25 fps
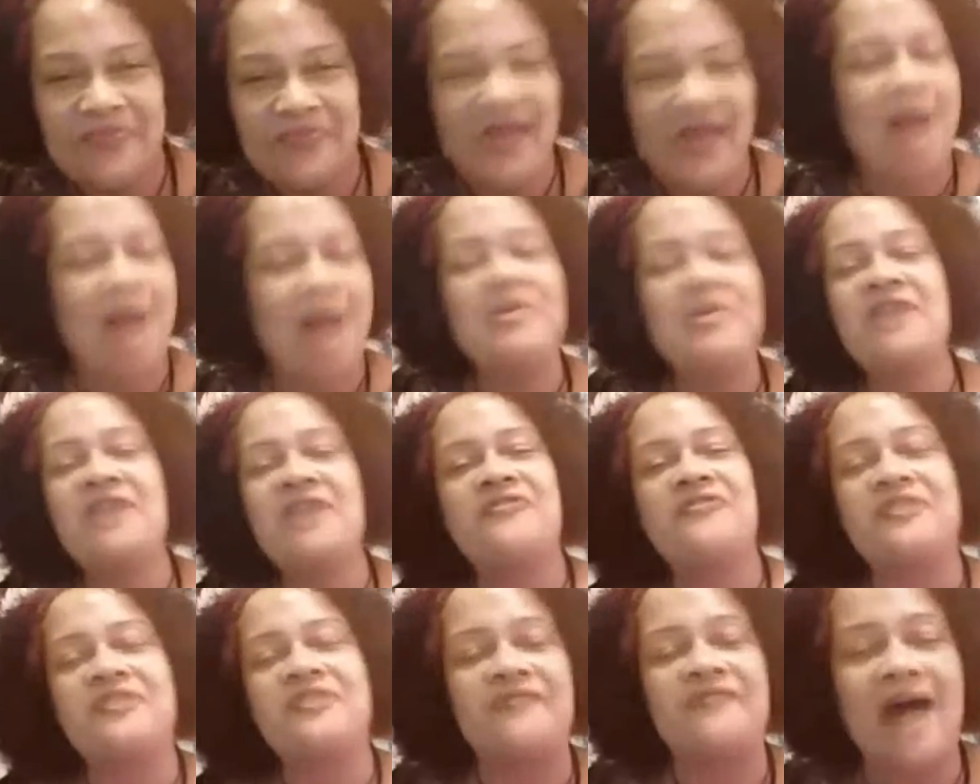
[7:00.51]
I'm here
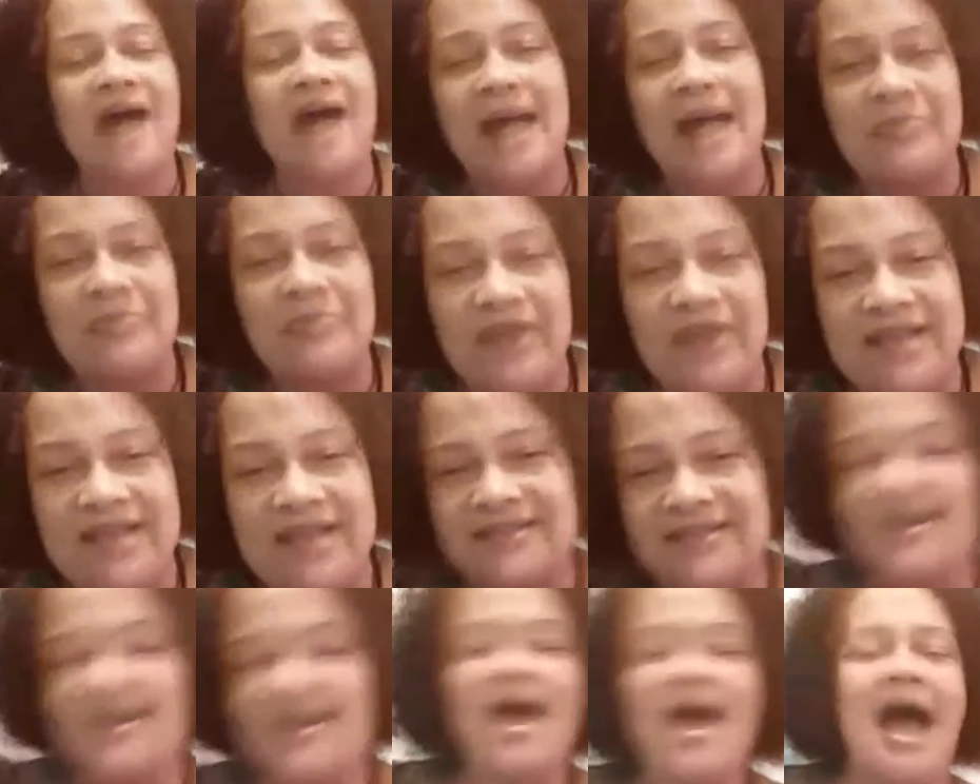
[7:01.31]
for the vibe
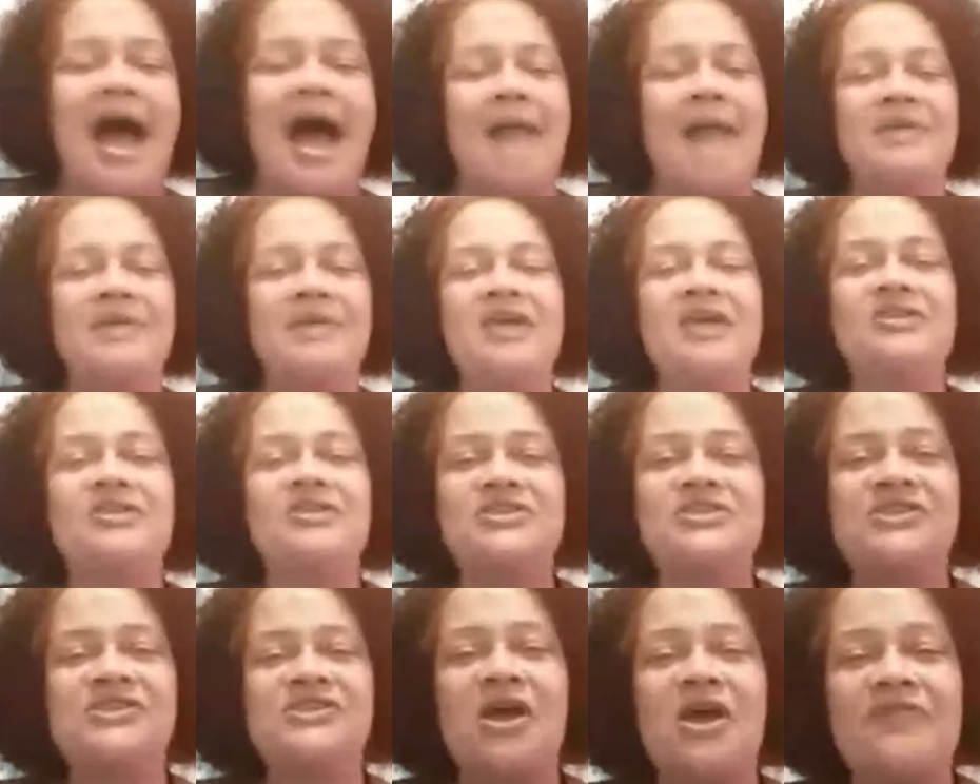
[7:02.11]
raising. I'm here
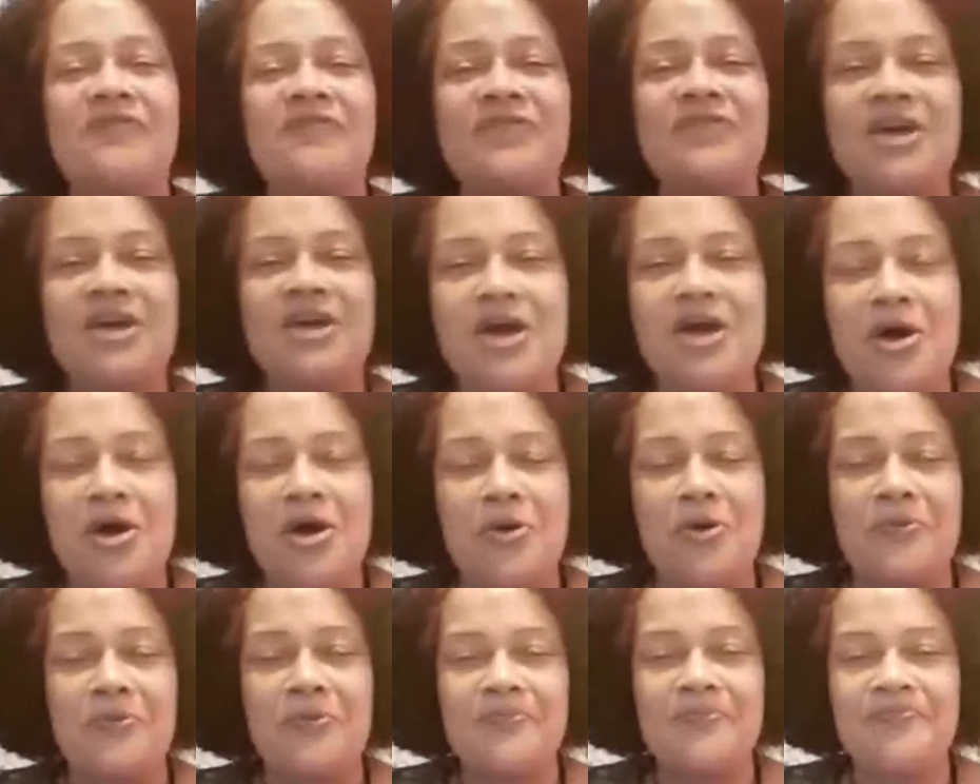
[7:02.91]
to serve
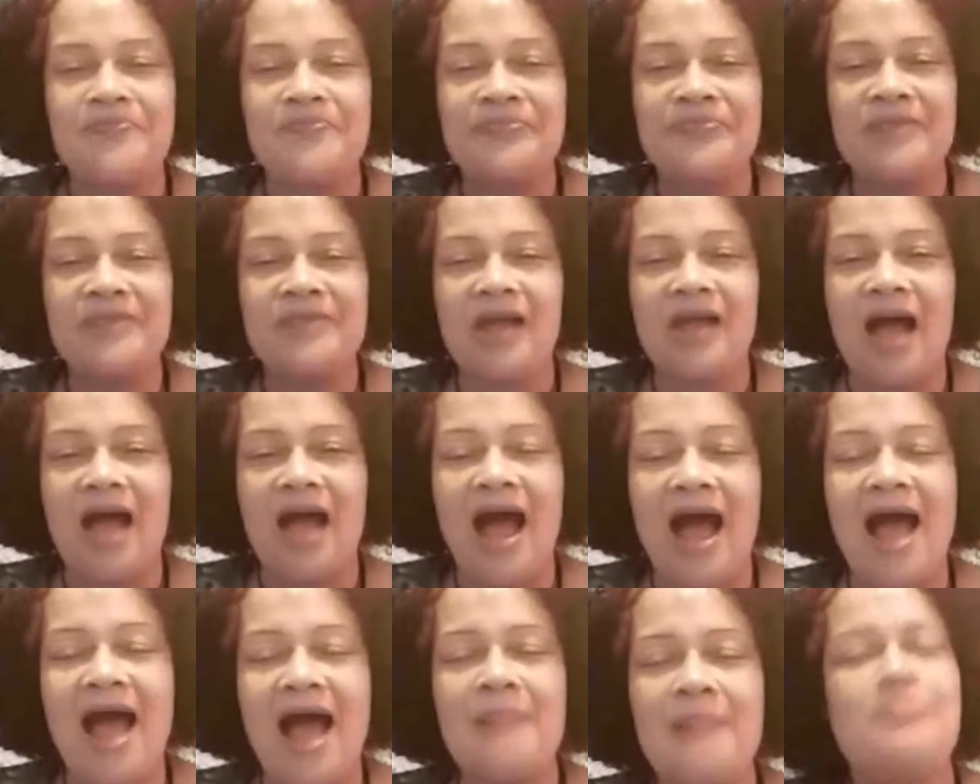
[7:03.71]
you.
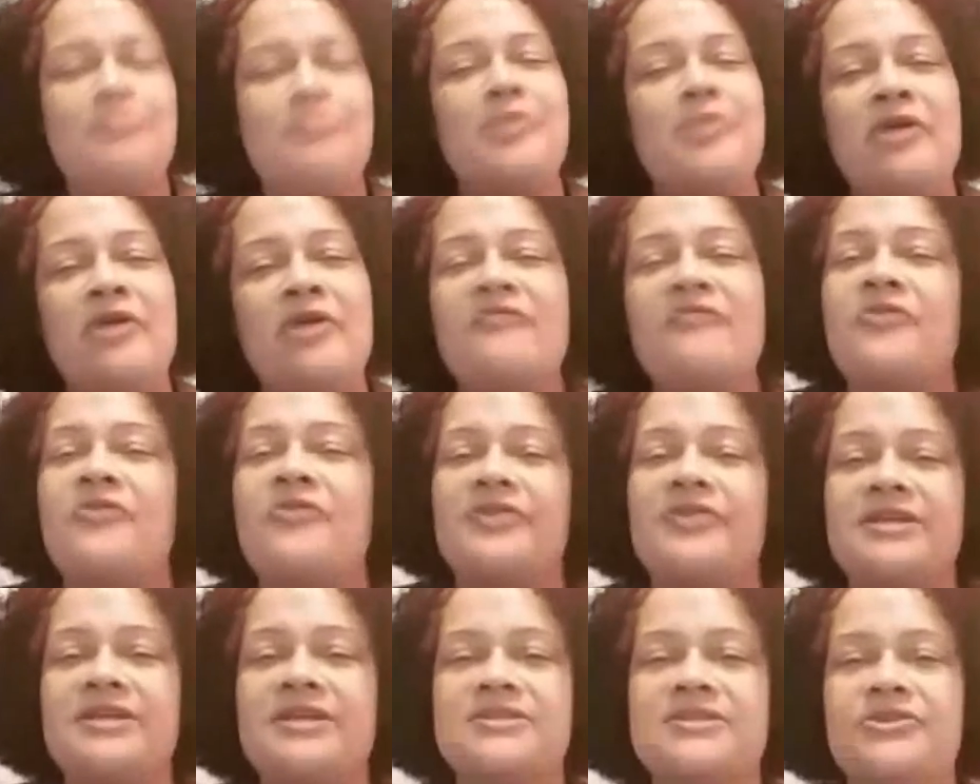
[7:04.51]
I'm built for
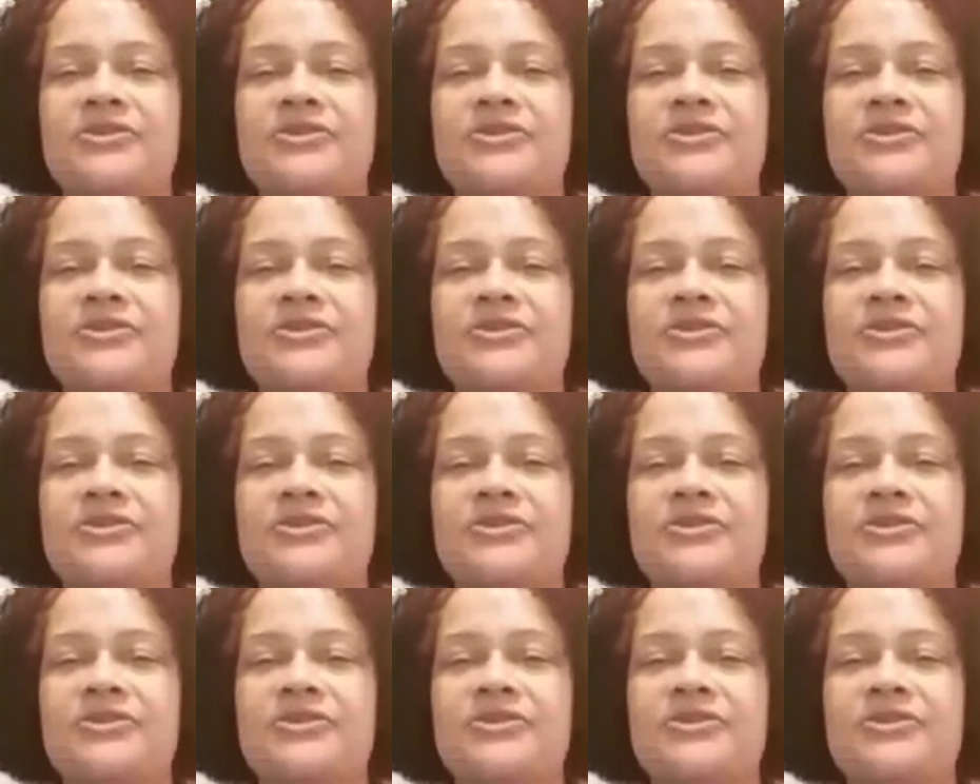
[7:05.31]
this.